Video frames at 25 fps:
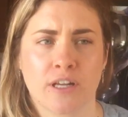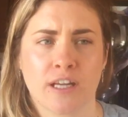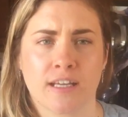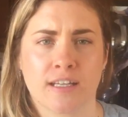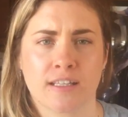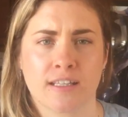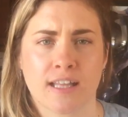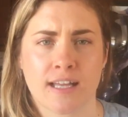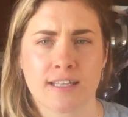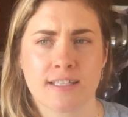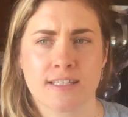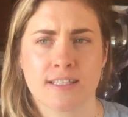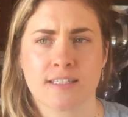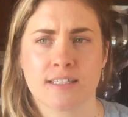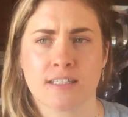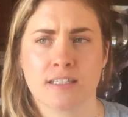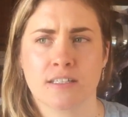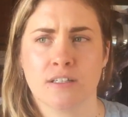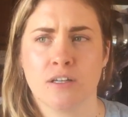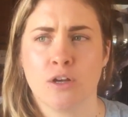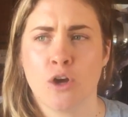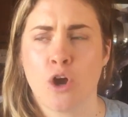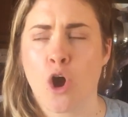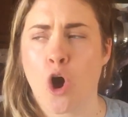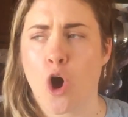in
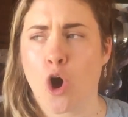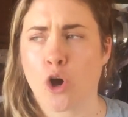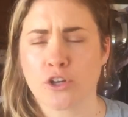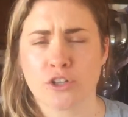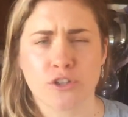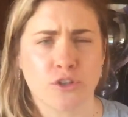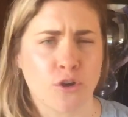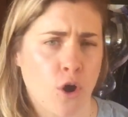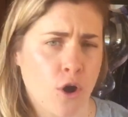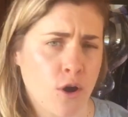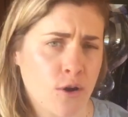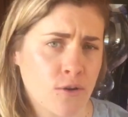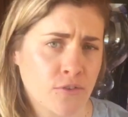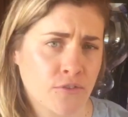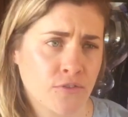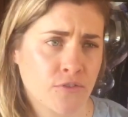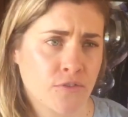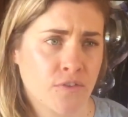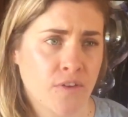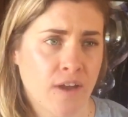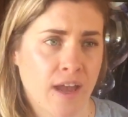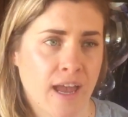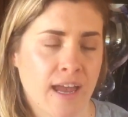Gladstone on and off,